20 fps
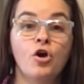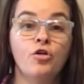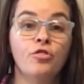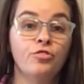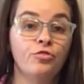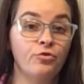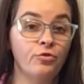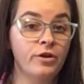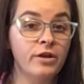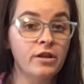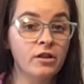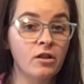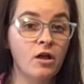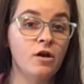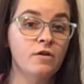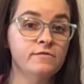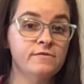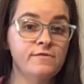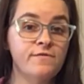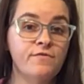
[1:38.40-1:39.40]
3
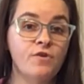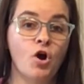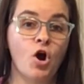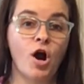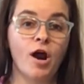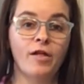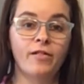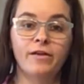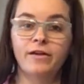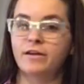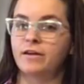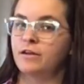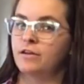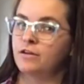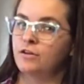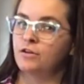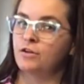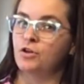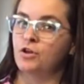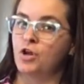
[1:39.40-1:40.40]
cloves of garlic,
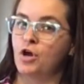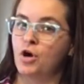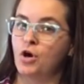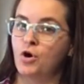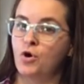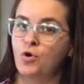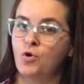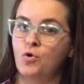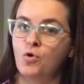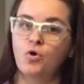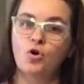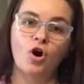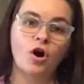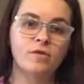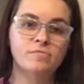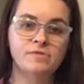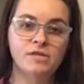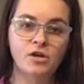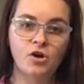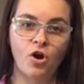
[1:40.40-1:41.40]
no
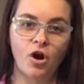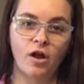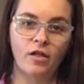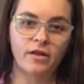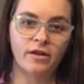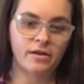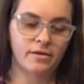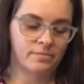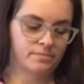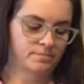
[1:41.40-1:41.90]
carbs in garlic.